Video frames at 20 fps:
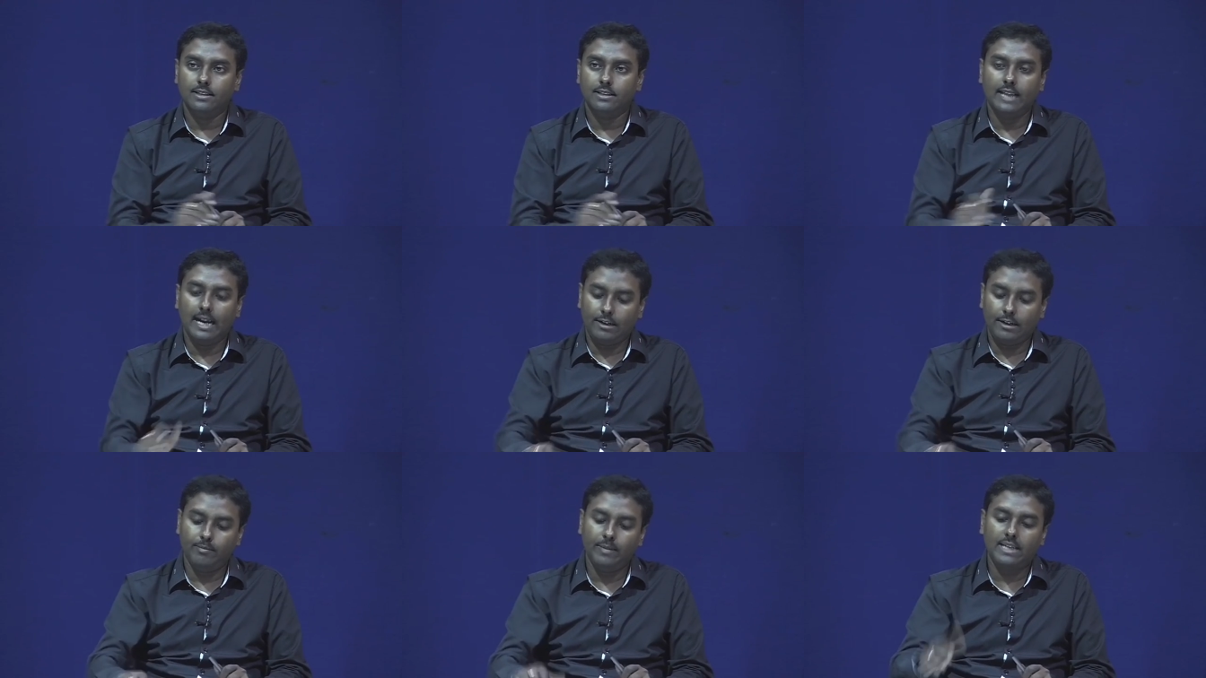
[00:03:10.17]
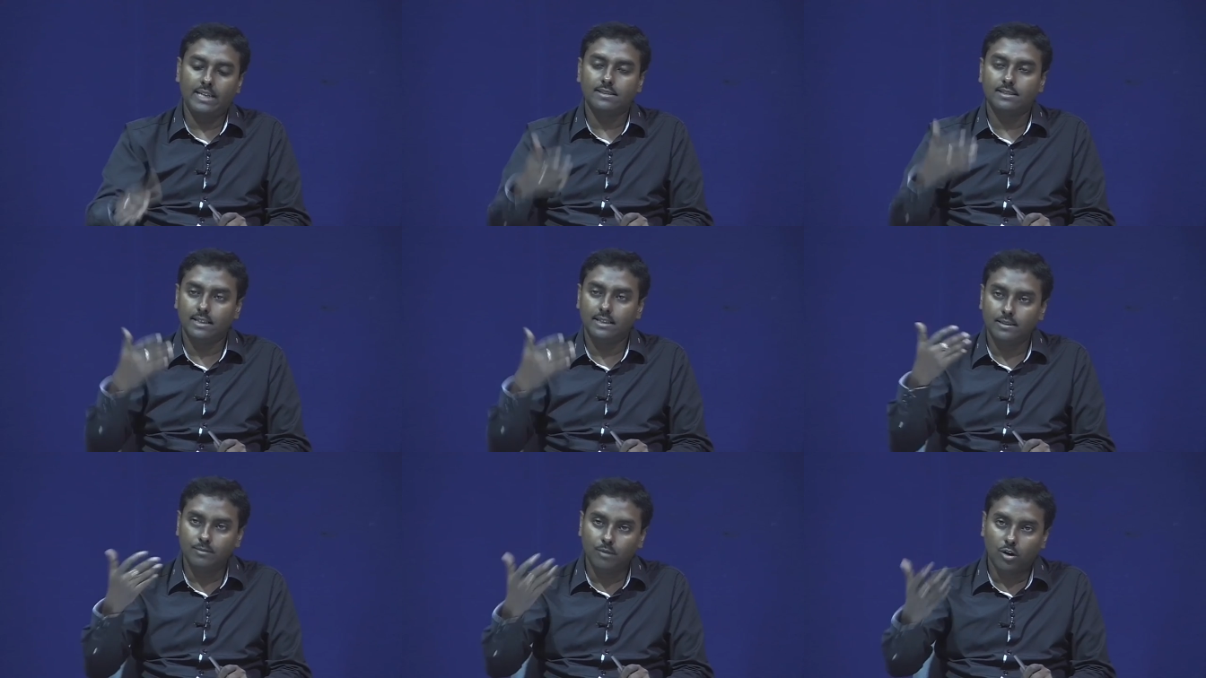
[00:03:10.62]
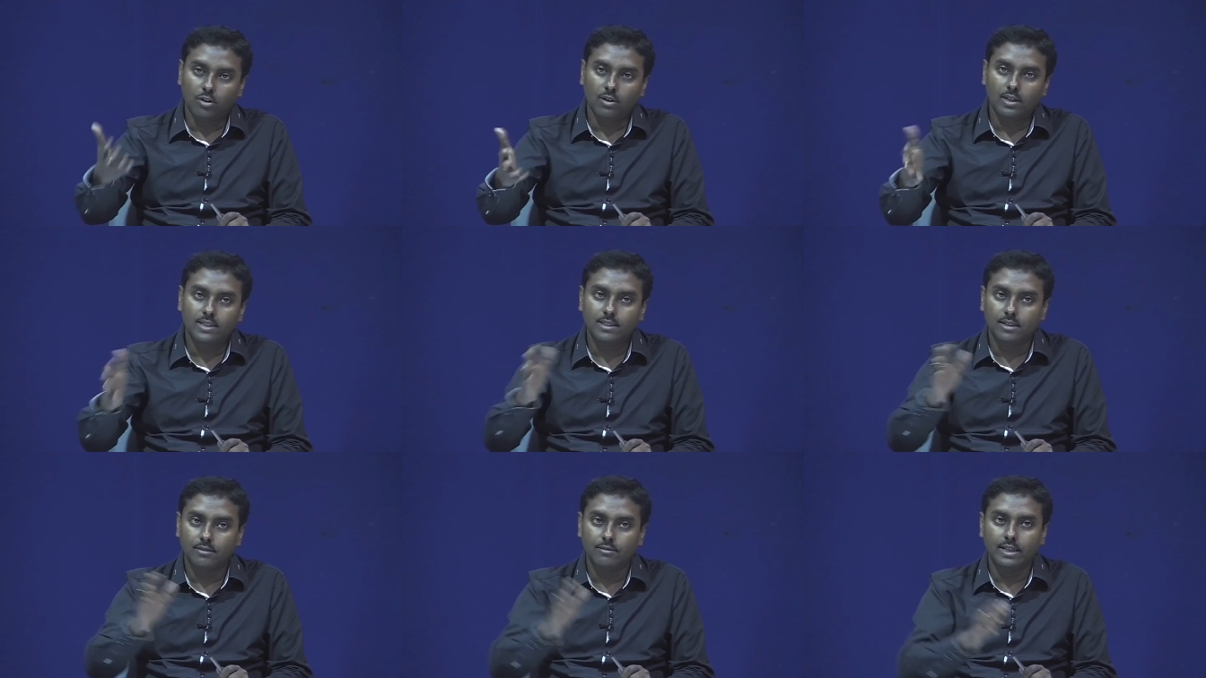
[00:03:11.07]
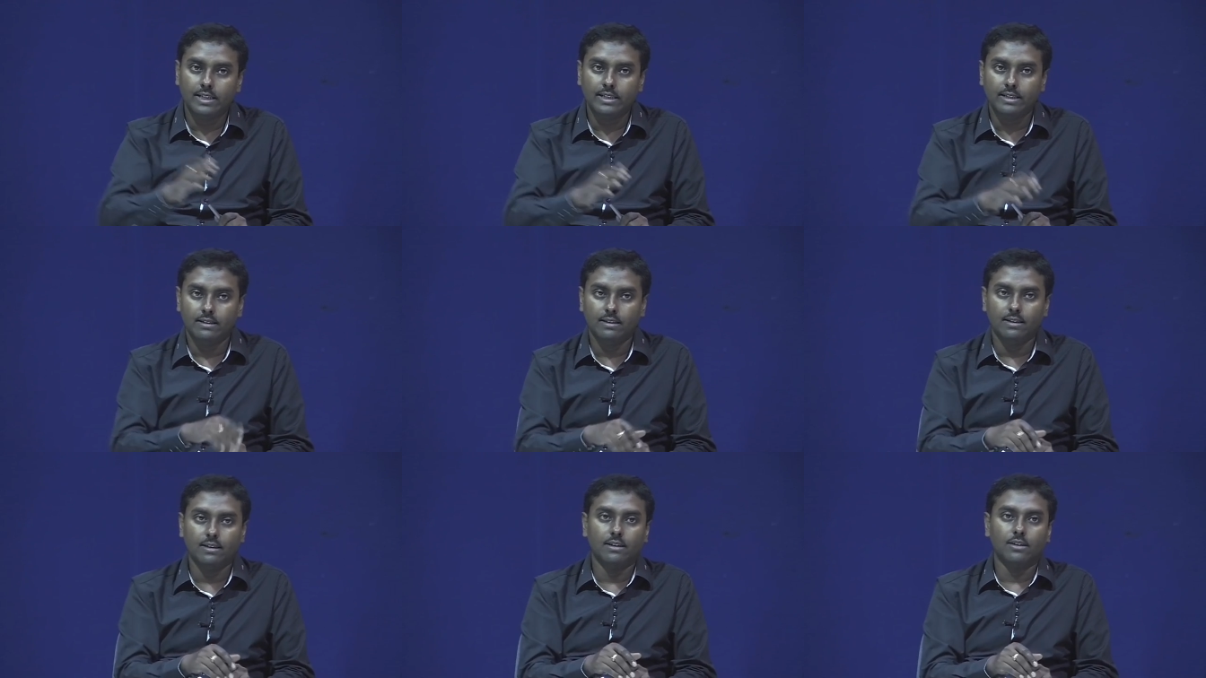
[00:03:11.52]
that makes the demodulation very
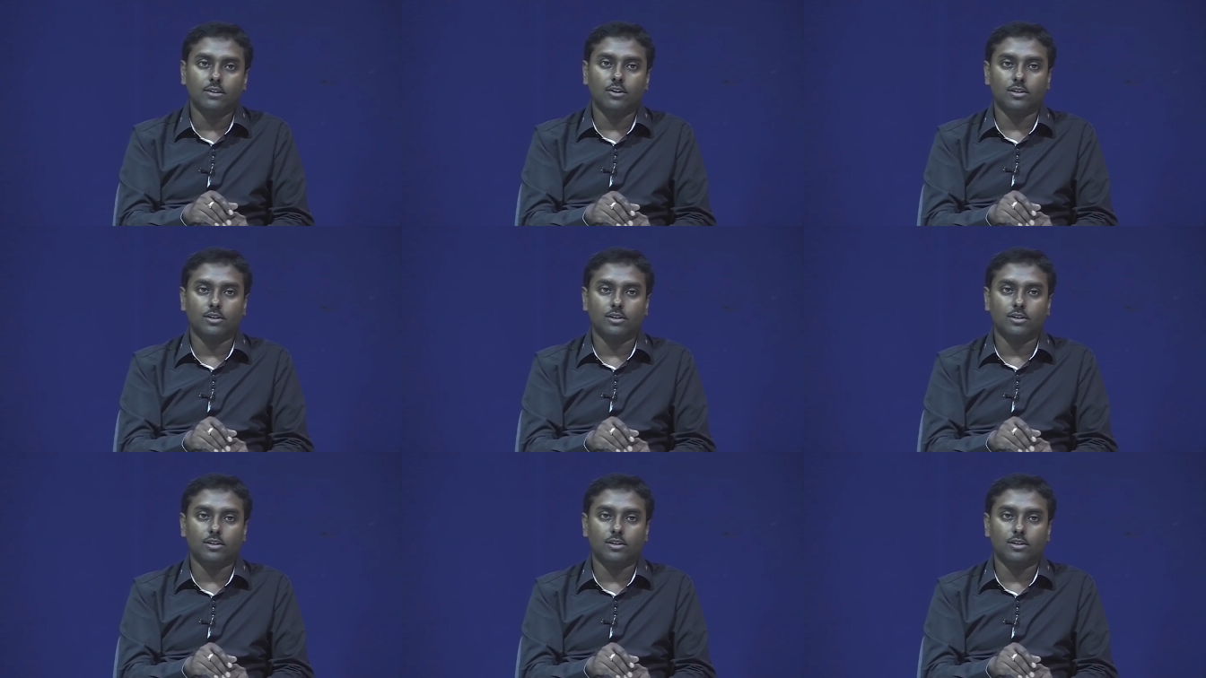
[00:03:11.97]
uh,